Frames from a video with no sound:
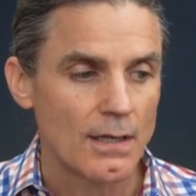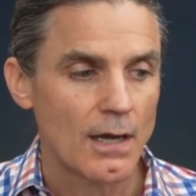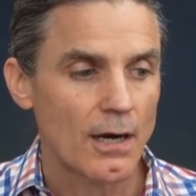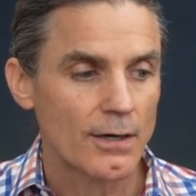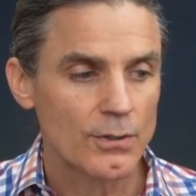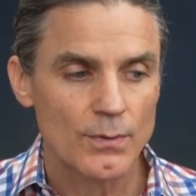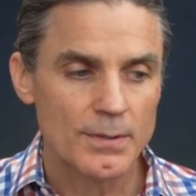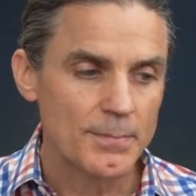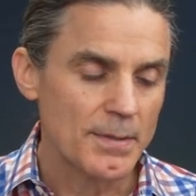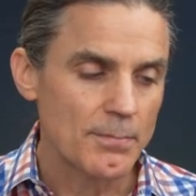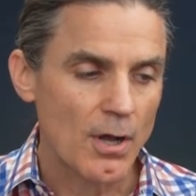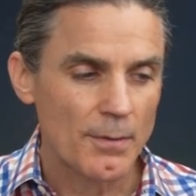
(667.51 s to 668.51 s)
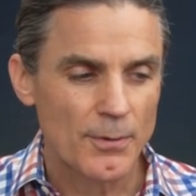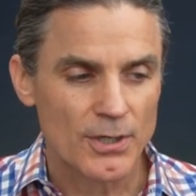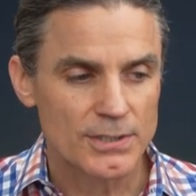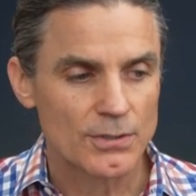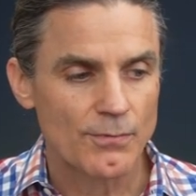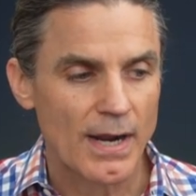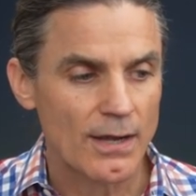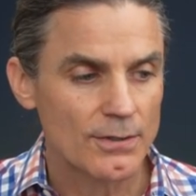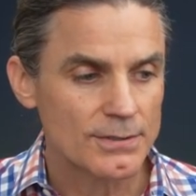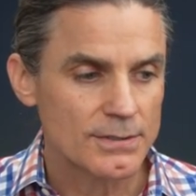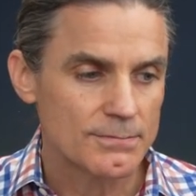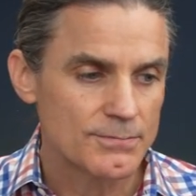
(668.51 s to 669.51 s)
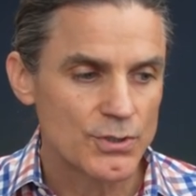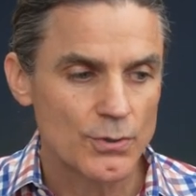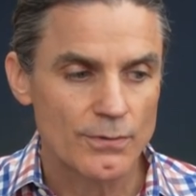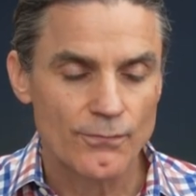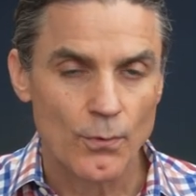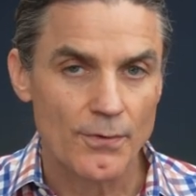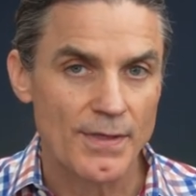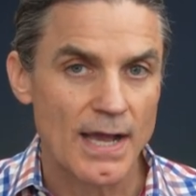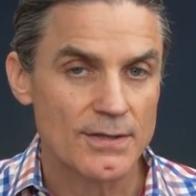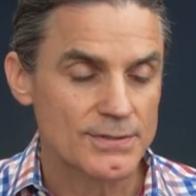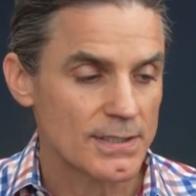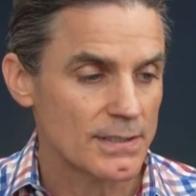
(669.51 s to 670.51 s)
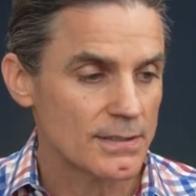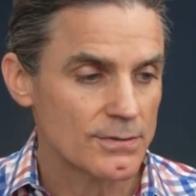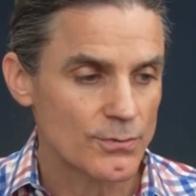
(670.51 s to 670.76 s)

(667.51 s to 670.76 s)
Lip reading: are going to be ballparked around $2,000 to $4,000.